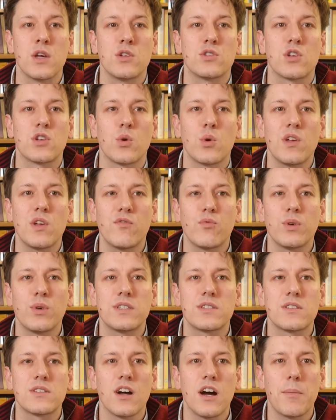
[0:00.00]
So if we
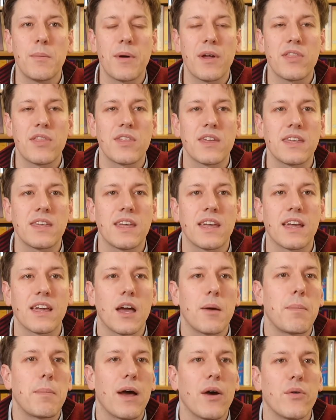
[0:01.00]
start by thinking
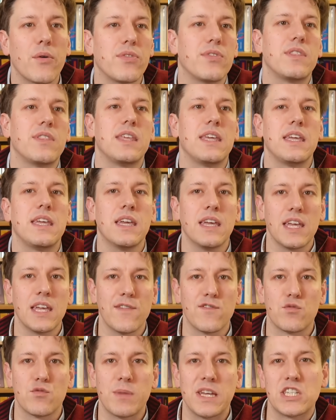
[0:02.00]
about the
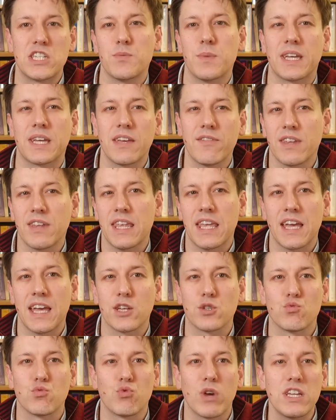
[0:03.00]
information we're given here
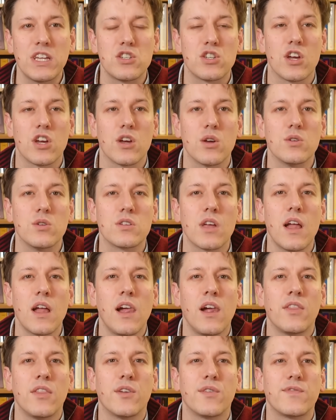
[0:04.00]
as ratios,
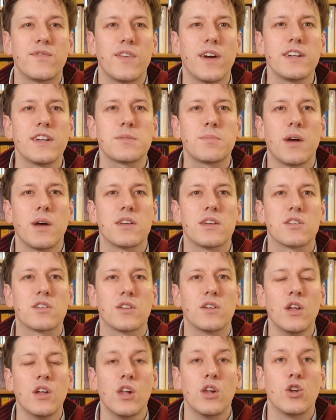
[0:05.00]
the first
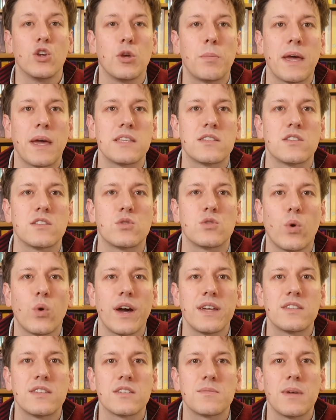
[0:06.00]
person who painted
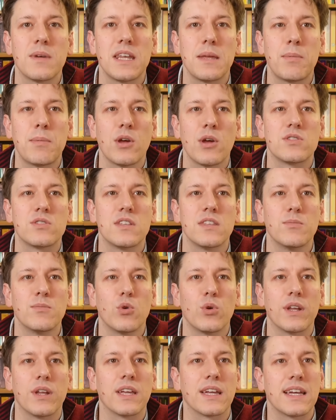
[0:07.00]
twice as many posts in the
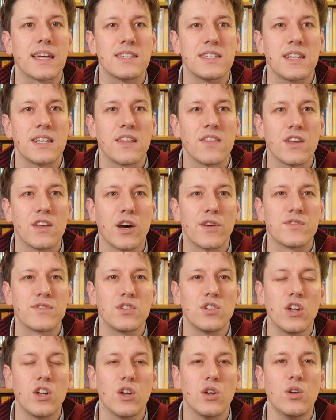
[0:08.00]
morning as he did in the
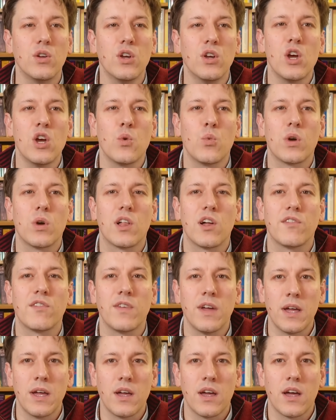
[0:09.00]
afternoon will have